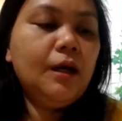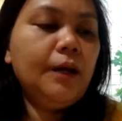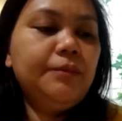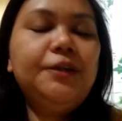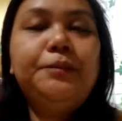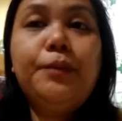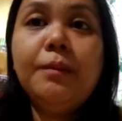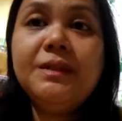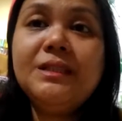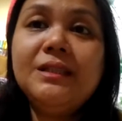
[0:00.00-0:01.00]
I'm not
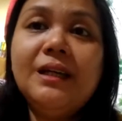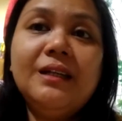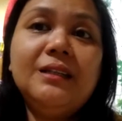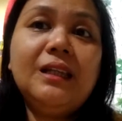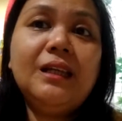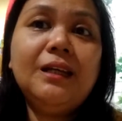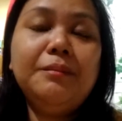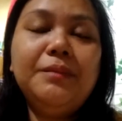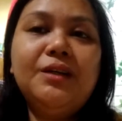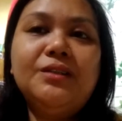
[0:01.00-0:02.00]
promising
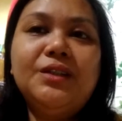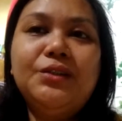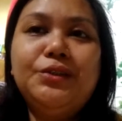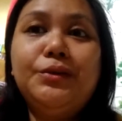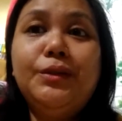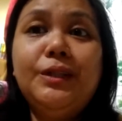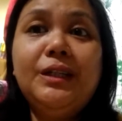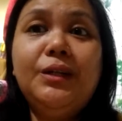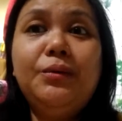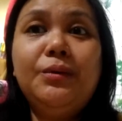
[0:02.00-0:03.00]
anything because I
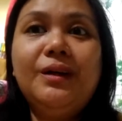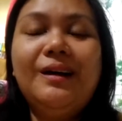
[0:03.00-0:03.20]
usually